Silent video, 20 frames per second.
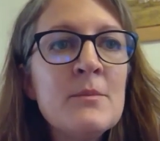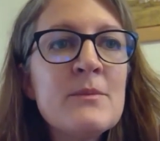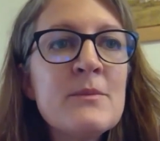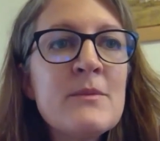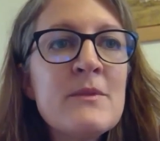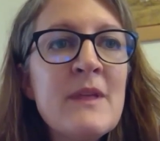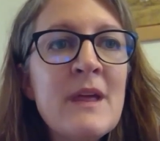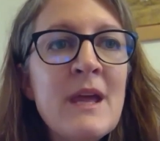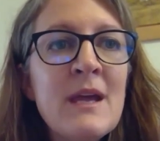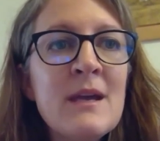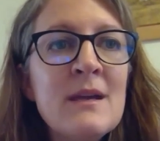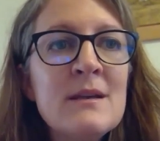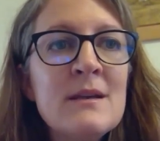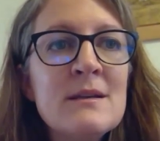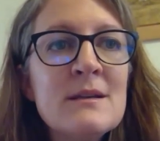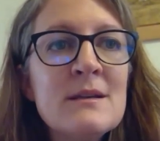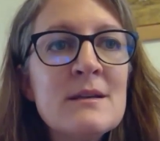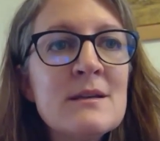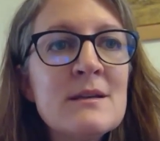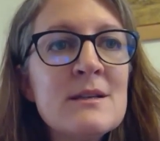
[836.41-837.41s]

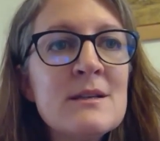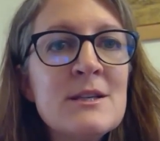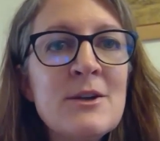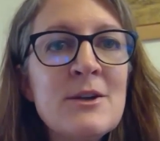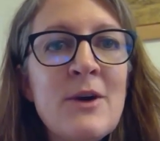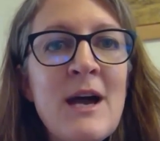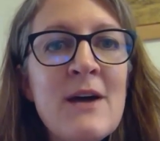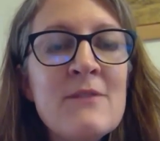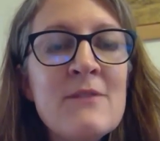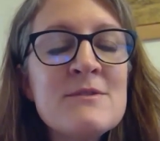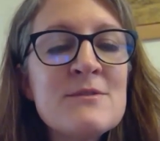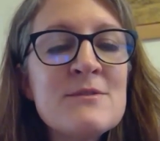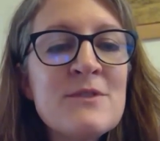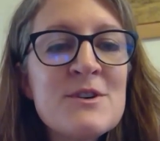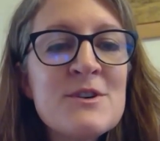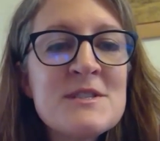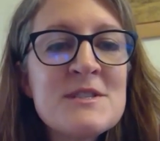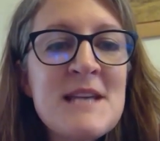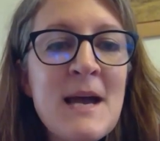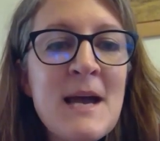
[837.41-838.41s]
They have
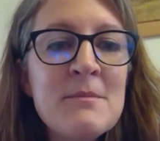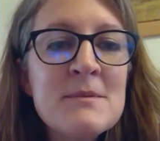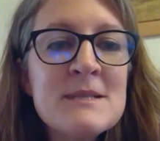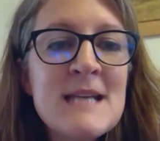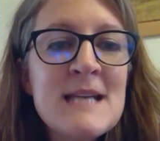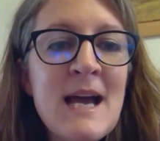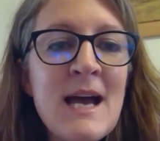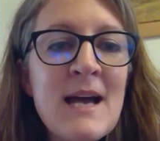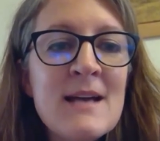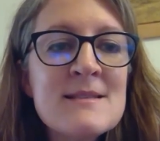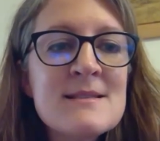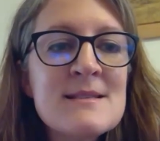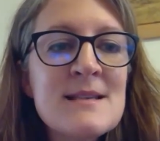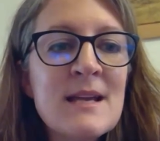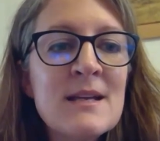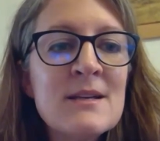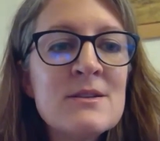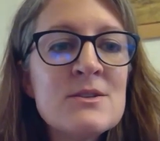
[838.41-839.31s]
diverse habitats and